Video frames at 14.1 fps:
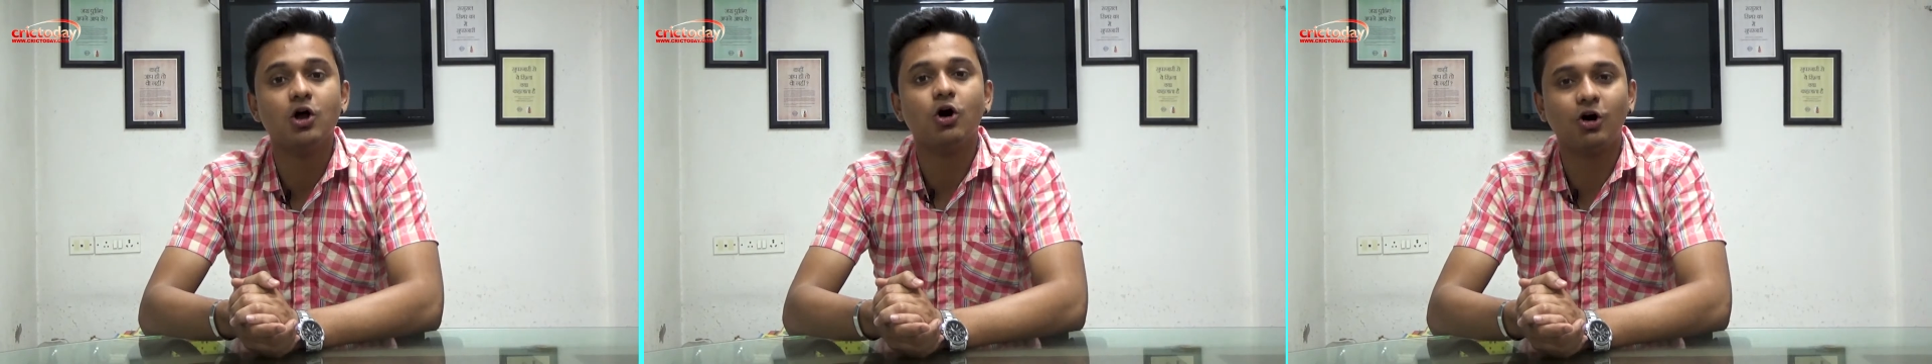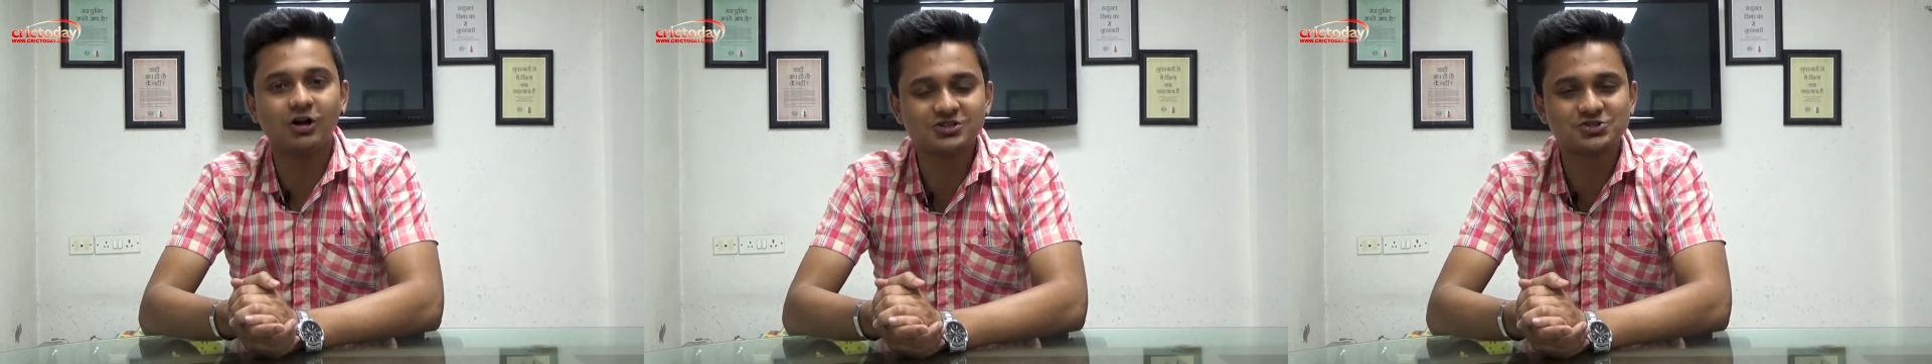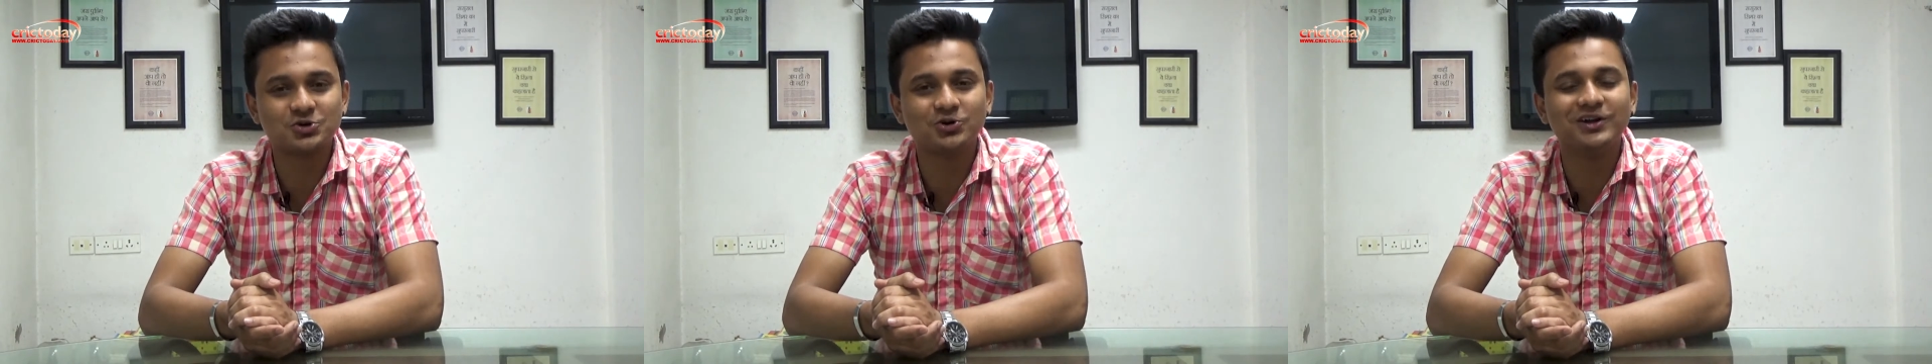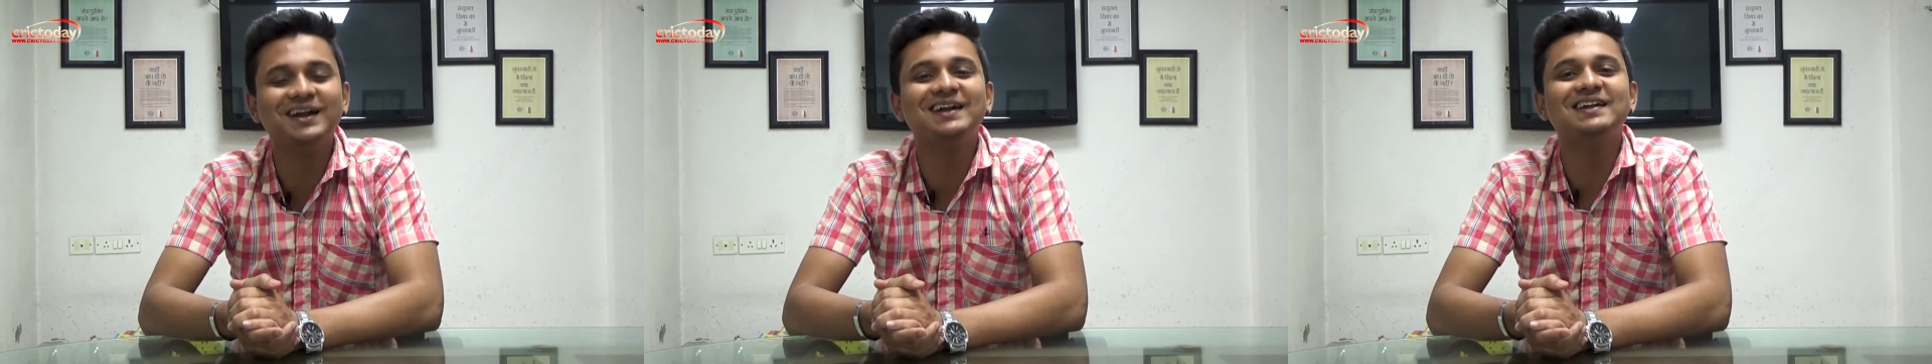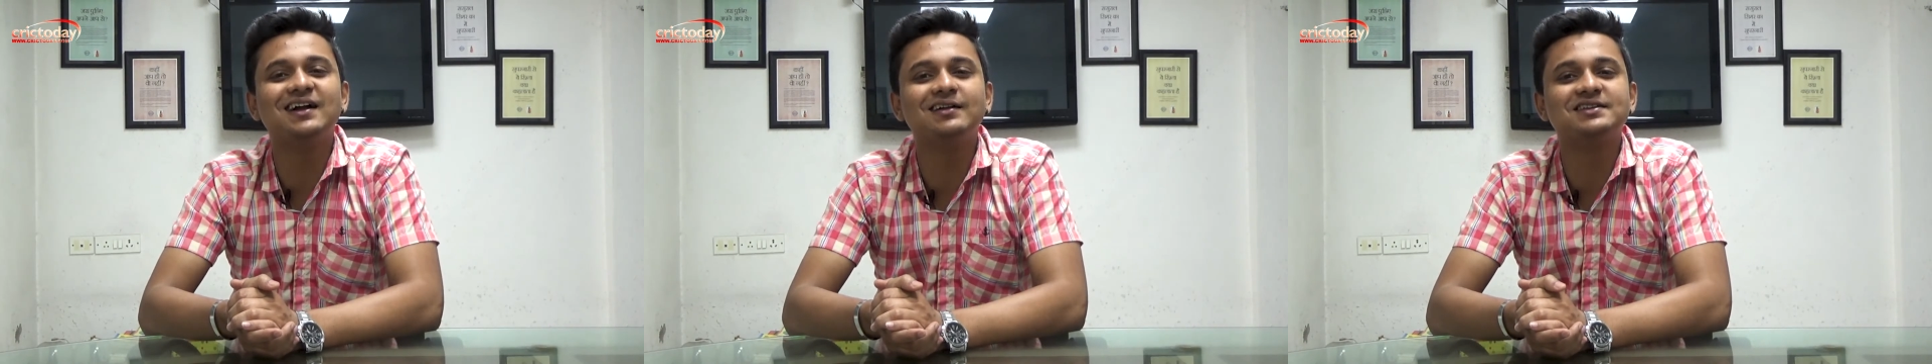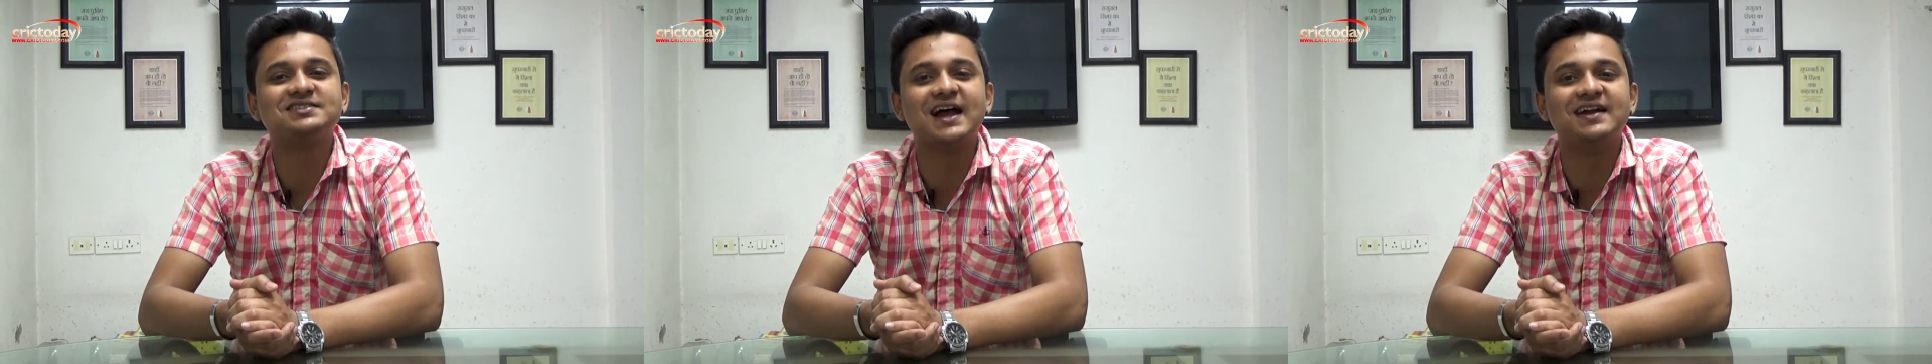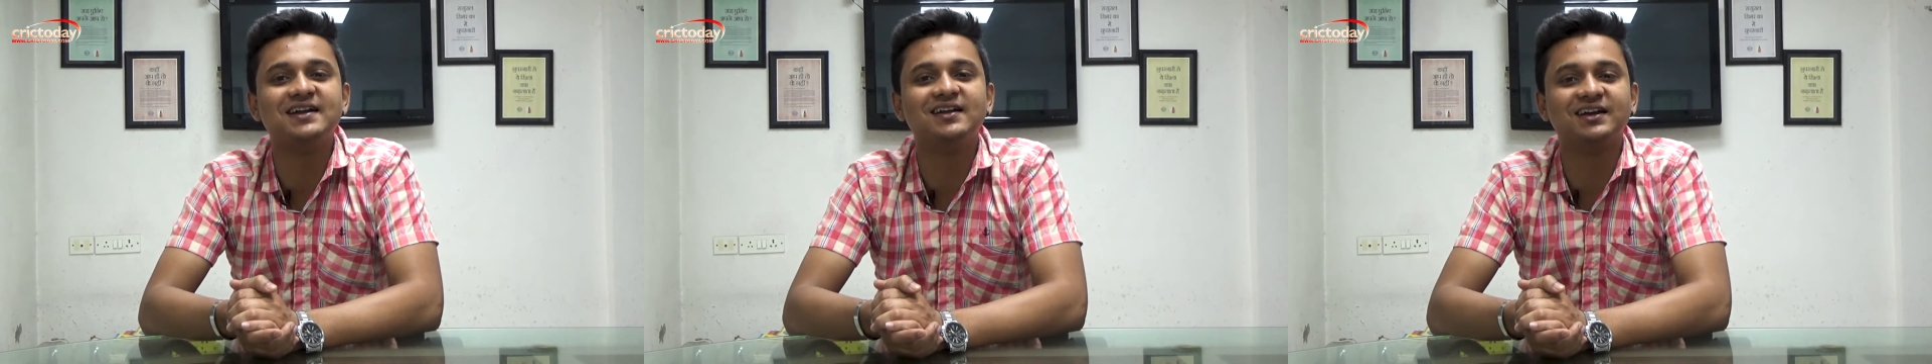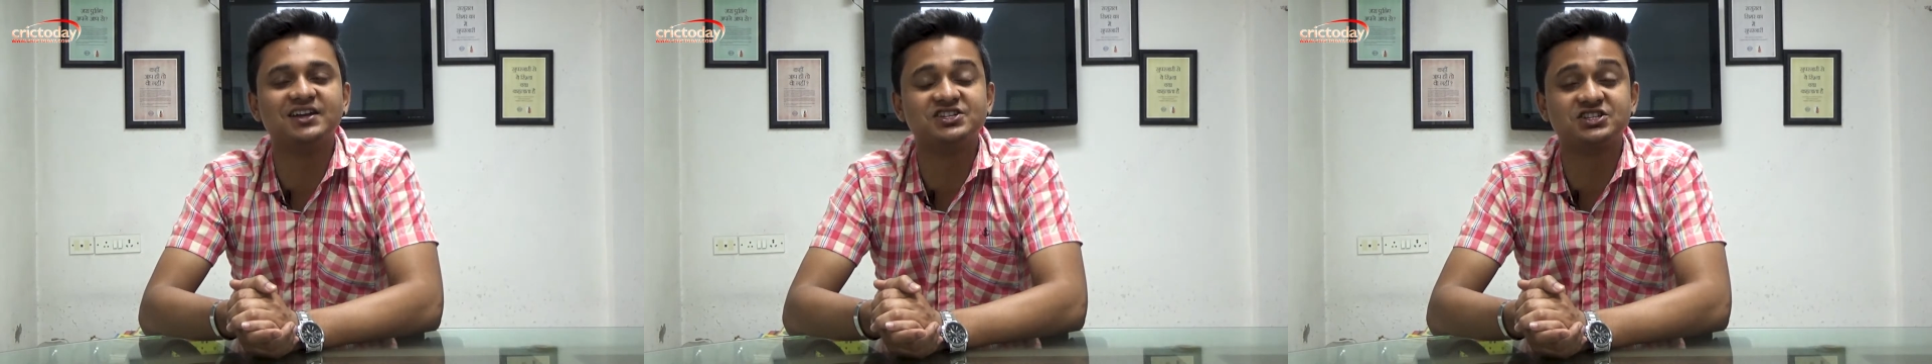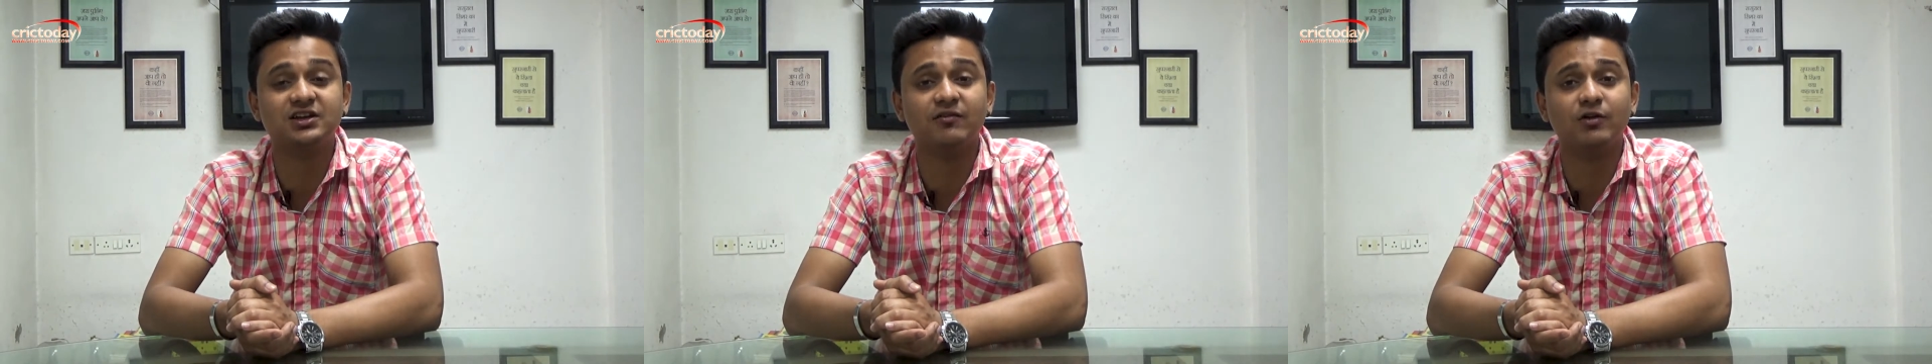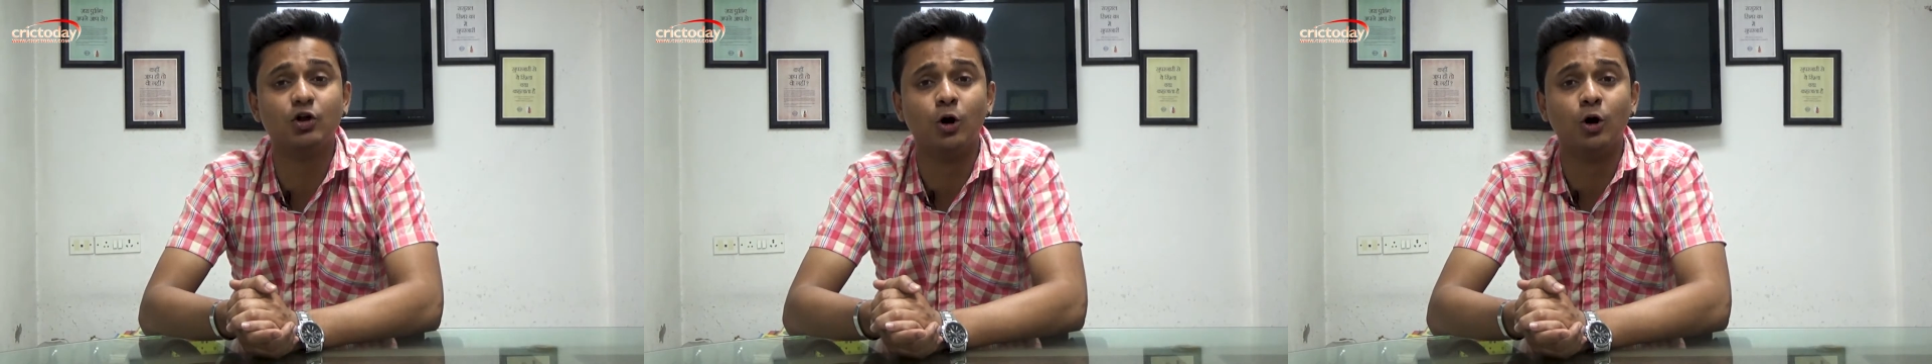Also, India decided against giving